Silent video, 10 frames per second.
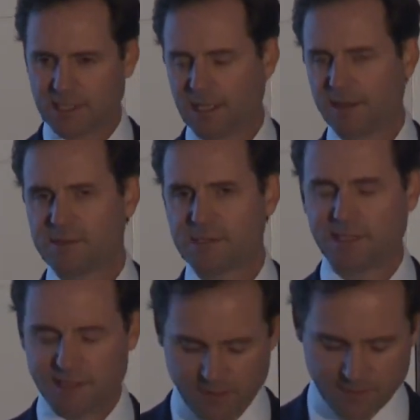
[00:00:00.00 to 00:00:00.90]
claims
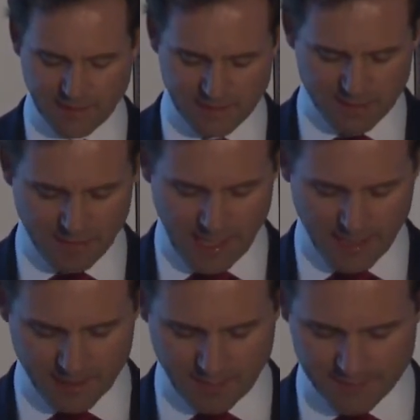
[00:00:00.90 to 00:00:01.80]
need to be
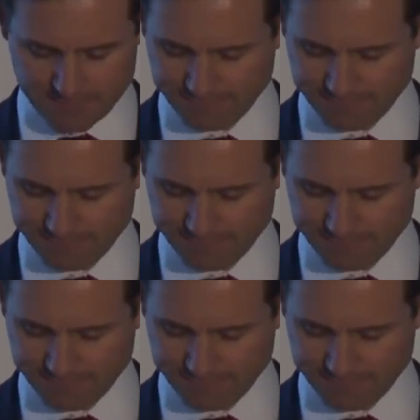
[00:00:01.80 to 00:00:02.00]
accurate.